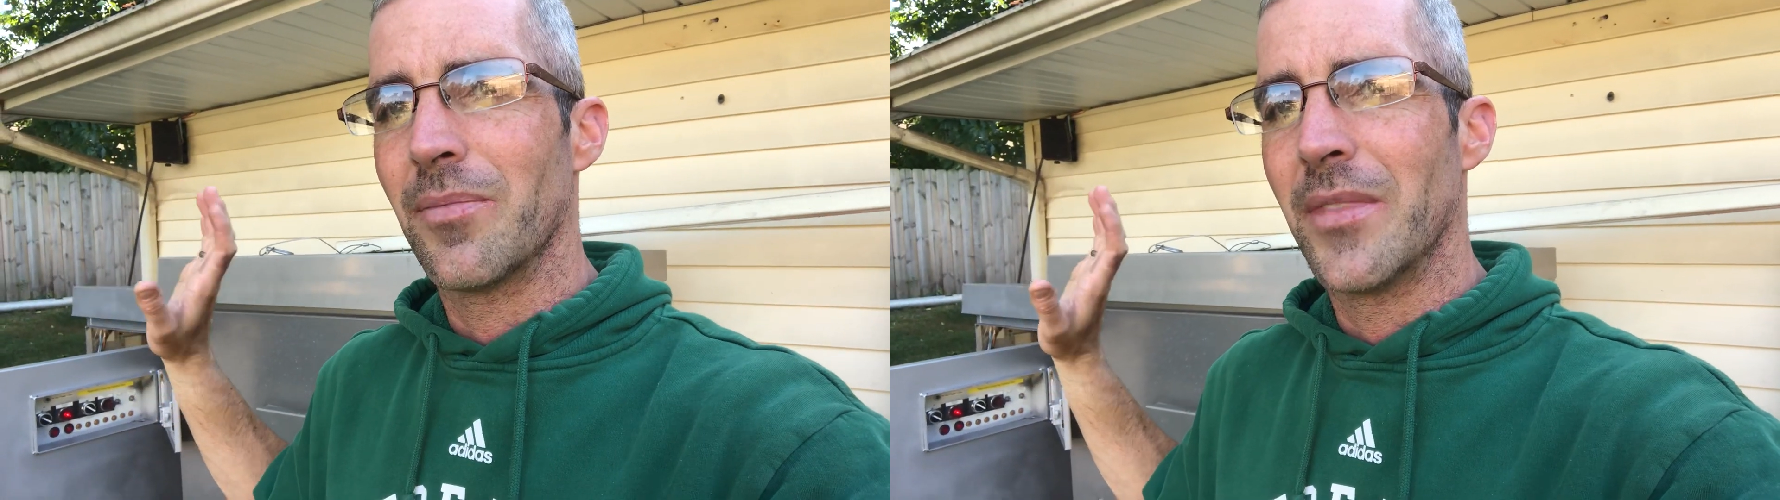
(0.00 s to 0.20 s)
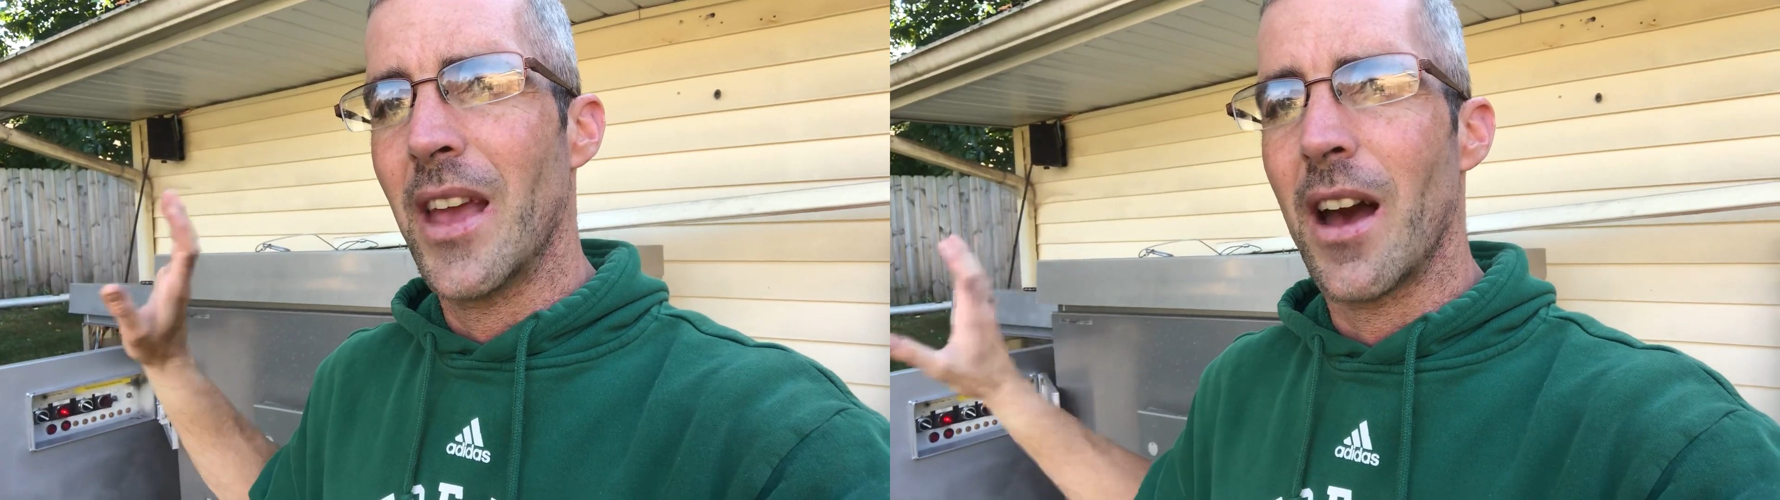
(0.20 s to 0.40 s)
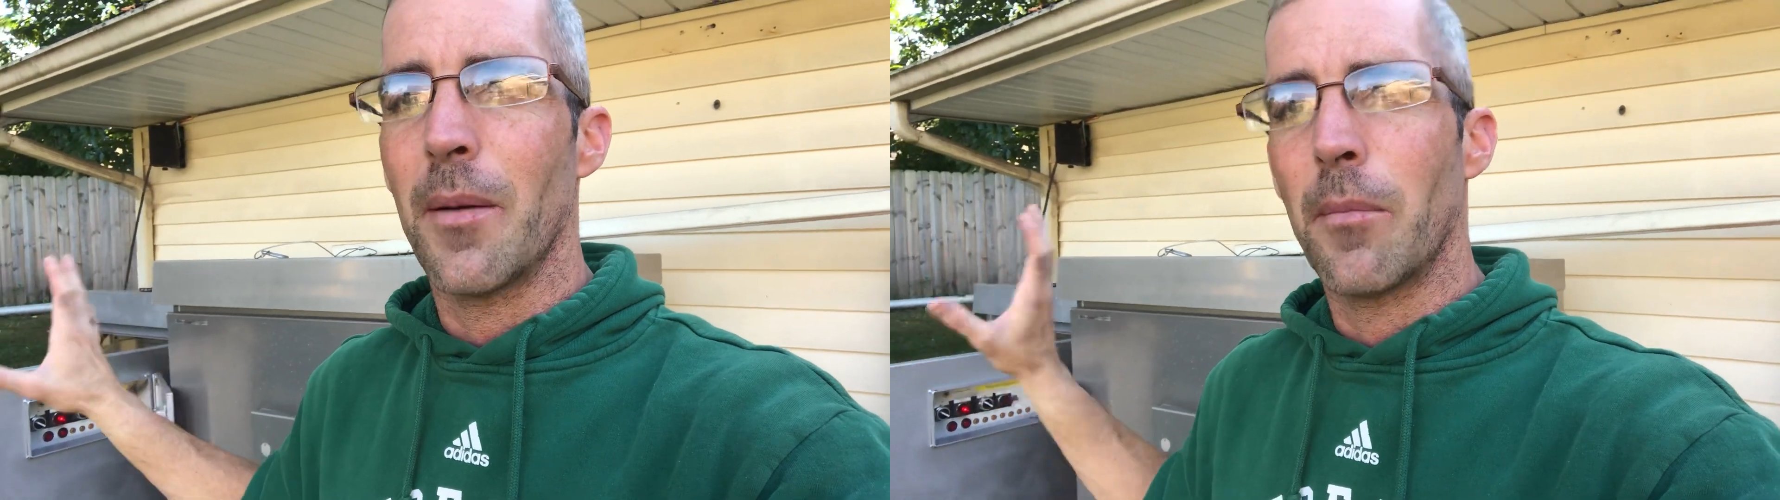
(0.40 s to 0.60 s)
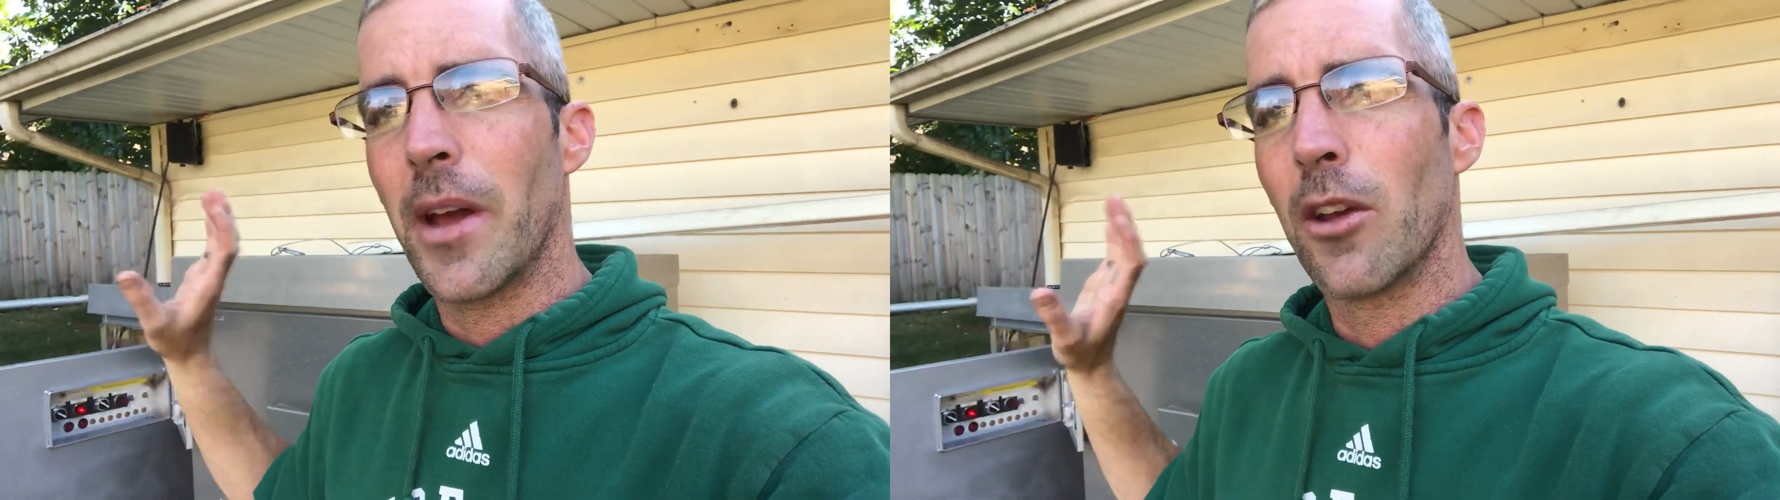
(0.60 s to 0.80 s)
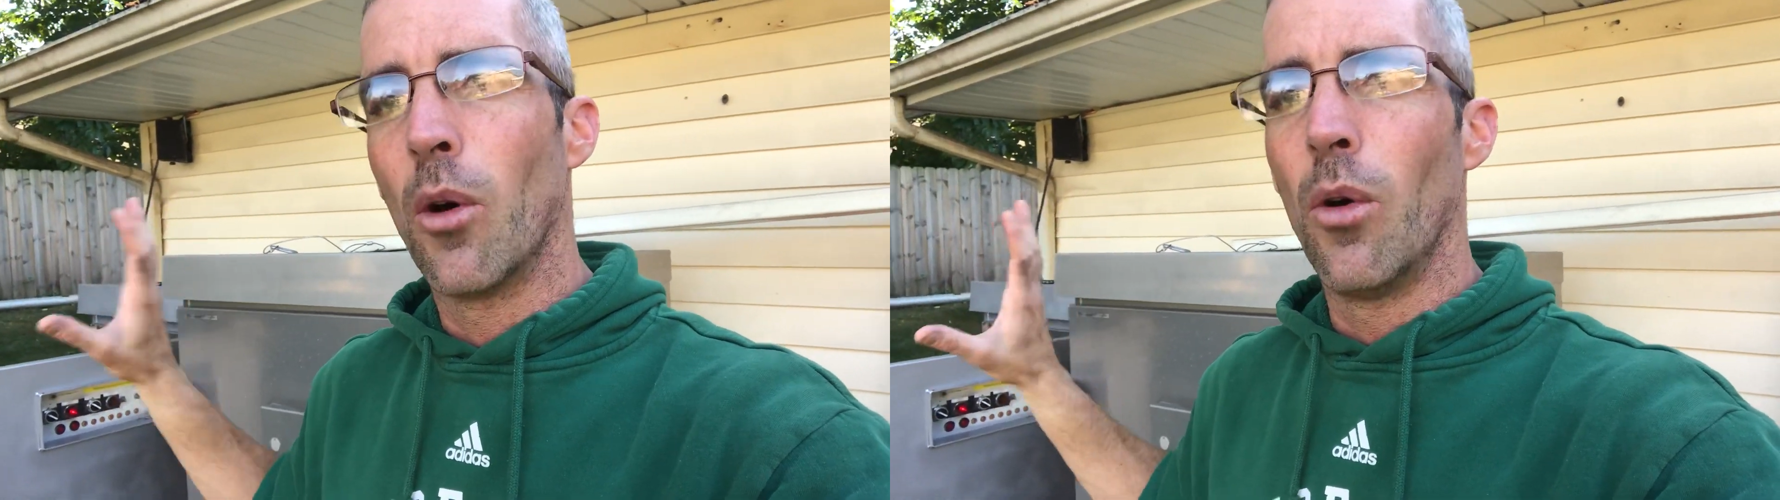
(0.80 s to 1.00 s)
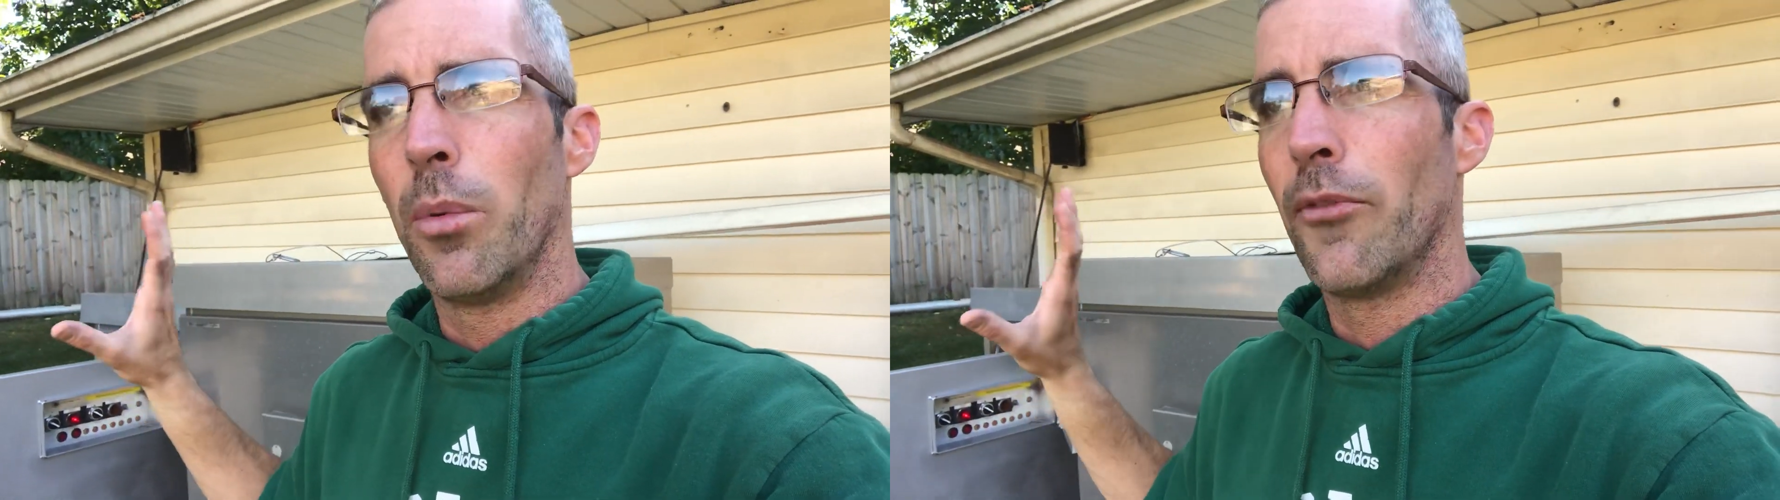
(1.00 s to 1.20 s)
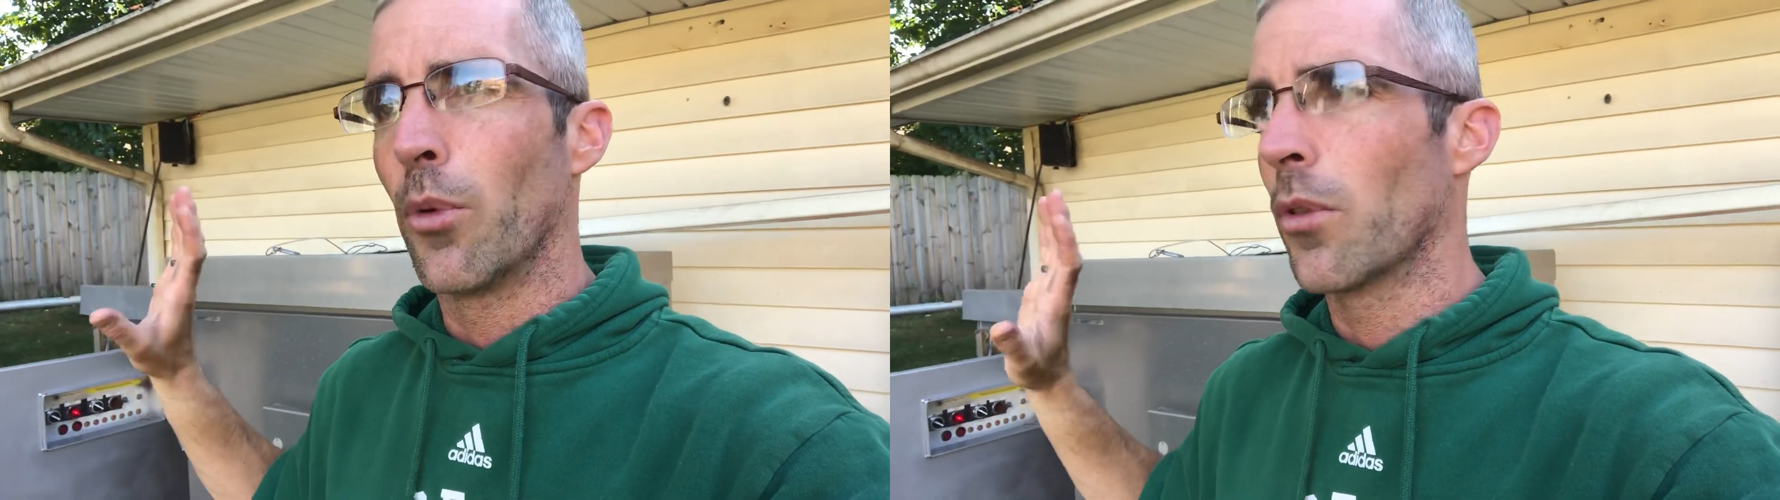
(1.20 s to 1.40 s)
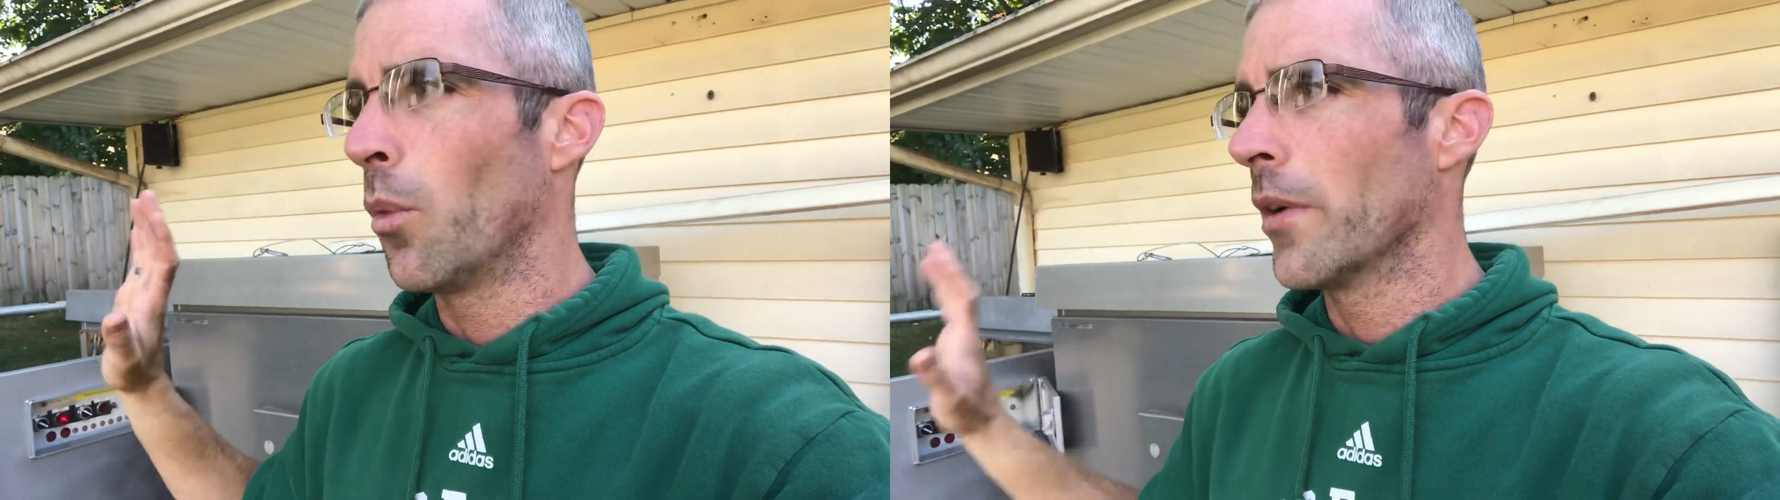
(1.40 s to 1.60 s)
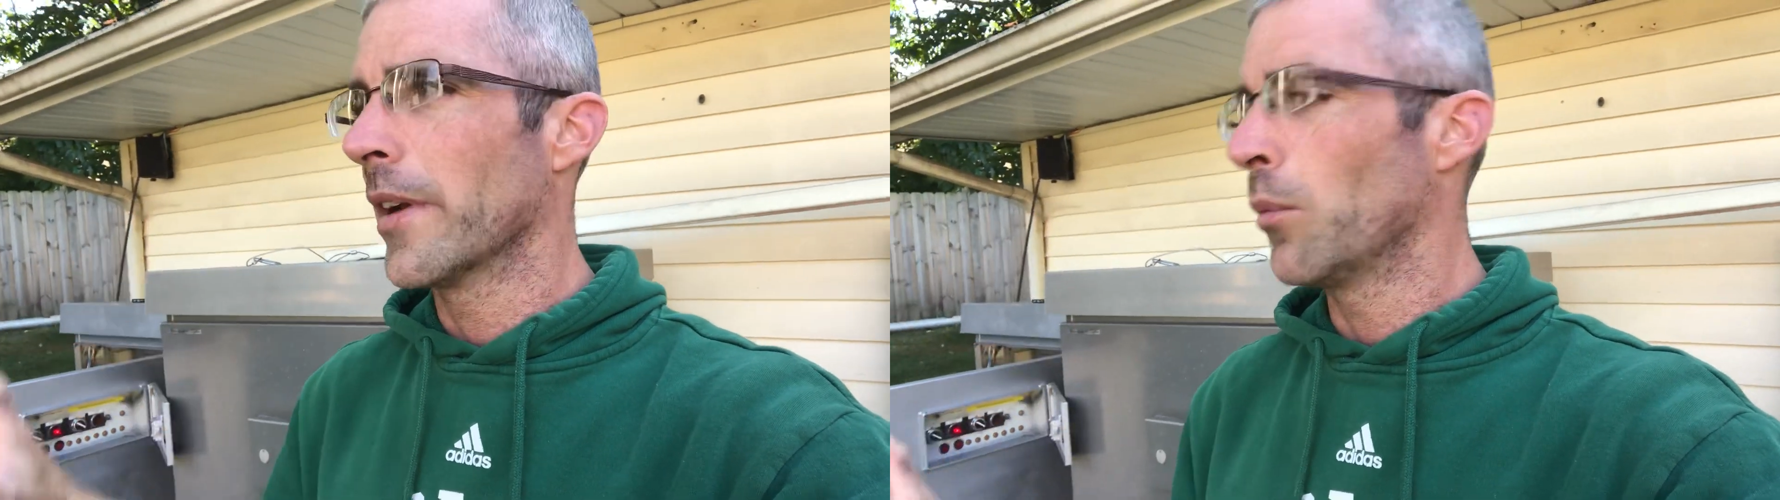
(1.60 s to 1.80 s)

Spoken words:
yeah, my goal before the